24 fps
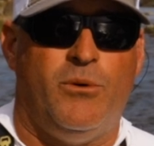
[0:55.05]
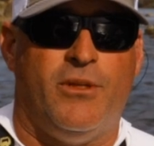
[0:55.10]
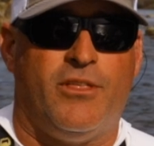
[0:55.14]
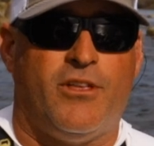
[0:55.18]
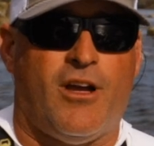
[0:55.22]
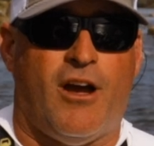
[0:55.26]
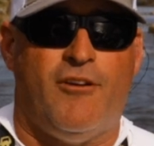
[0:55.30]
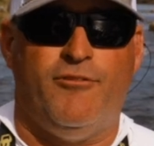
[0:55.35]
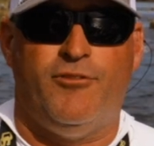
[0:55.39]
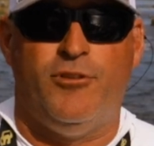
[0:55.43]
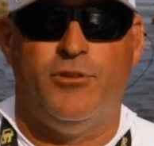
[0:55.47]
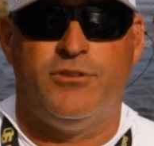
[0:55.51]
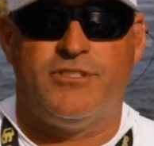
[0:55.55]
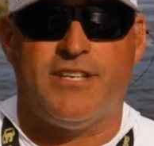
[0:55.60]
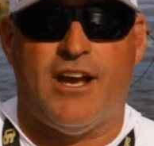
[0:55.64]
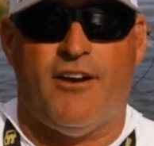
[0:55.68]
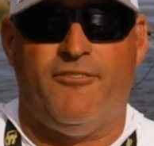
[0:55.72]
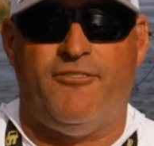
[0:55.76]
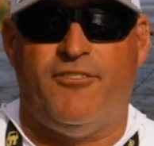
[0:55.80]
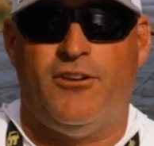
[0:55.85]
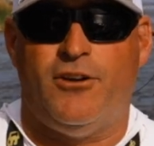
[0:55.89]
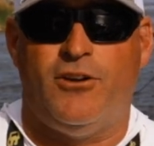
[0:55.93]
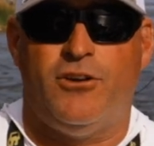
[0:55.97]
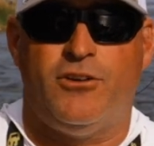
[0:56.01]
with Confluence
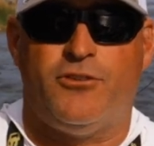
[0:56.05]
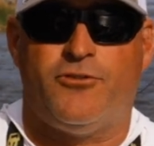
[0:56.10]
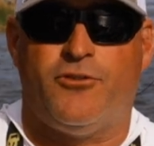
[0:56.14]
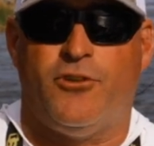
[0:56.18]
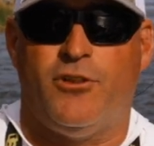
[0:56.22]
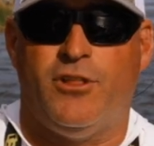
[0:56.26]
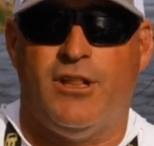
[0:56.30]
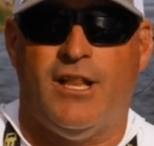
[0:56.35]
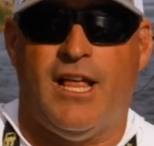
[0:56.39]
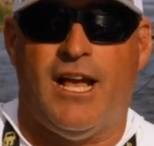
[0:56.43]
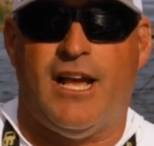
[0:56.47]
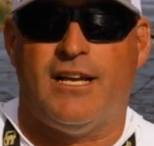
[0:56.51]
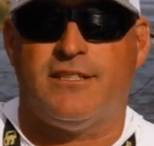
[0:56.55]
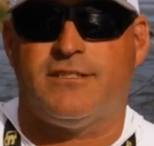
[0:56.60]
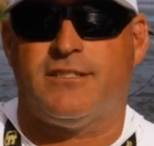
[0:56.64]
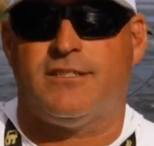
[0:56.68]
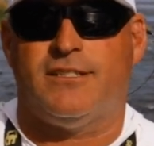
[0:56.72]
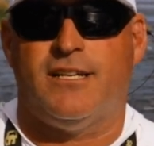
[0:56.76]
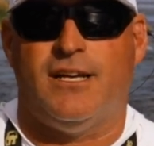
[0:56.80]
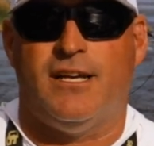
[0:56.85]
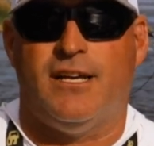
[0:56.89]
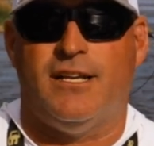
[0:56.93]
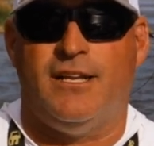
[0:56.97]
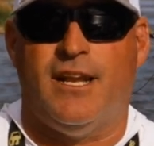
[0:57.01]
Outfitters for the last
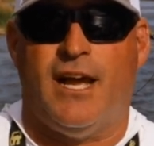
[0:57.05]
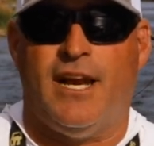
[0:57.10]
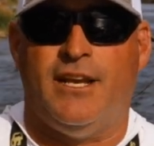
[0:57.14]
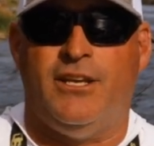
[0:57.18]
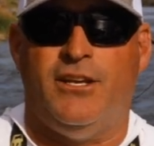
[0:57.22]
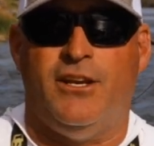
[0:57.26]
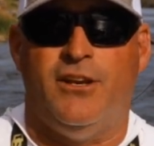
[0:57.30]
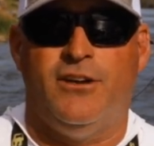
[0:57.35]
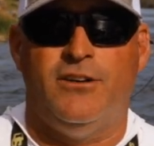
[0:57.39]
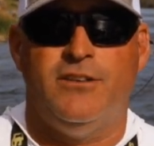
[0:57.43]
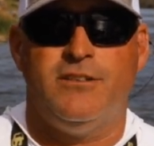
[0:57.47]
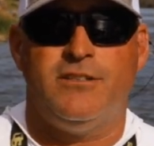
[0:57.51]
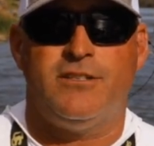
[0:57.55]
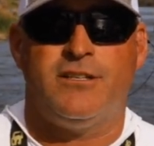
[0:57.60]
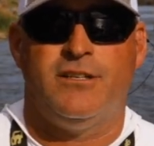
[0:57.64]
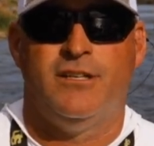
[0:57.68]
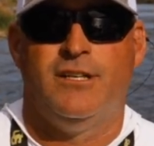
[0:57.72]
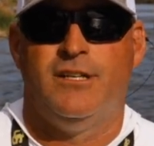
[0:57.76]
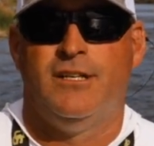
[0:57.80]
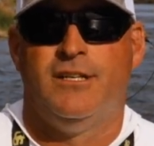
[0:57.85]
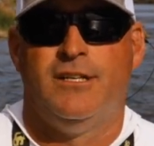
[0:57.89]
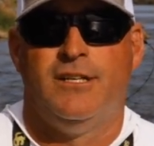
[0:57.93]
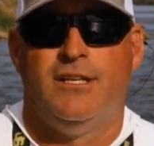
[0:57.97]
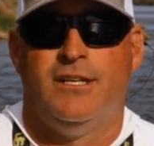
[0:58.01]
uh, nine years,
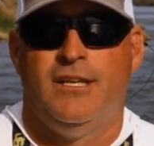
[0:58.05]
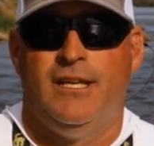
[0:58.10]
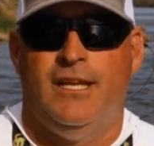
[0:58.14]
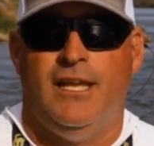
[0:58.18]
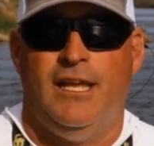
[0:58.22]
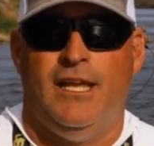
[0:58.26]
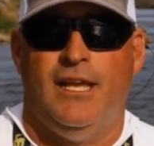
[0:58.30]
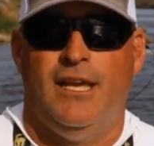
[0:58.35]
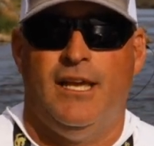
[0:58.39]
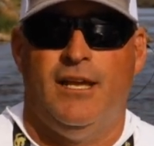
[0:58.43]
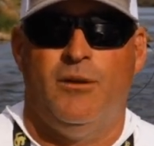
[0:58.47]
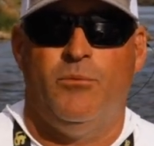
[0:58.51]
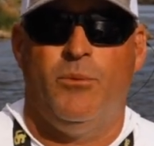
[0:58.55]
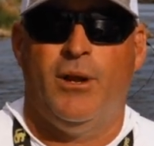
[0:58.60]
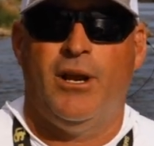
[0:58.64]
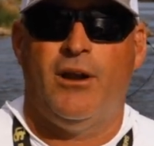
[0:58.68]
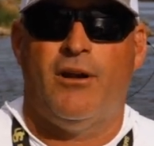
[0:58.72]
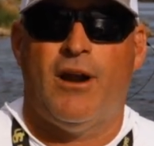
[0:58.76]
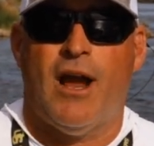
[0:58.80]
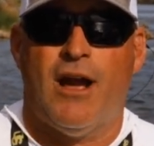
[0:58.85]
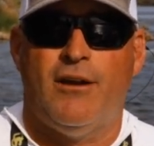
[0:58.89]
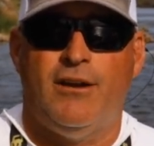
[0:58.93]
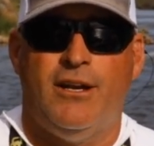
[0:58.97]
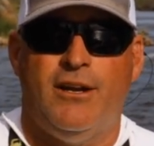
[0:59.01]
and we
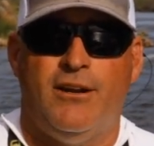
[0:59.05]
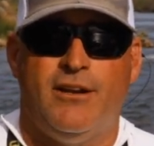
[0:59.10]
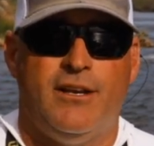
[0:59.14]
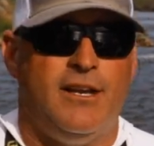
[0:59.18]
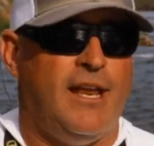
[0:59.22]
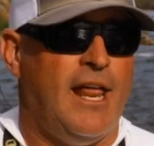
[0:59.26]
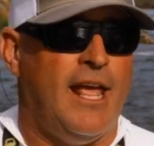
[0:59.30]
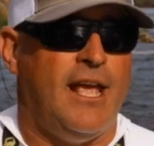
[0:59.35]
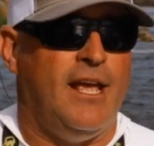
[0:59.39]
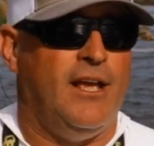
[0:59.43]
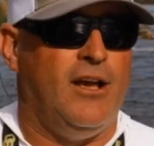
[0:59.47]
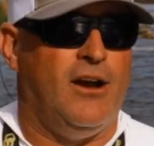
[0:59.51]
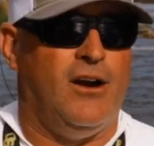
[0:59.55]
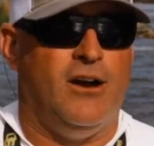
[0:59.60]
are out here today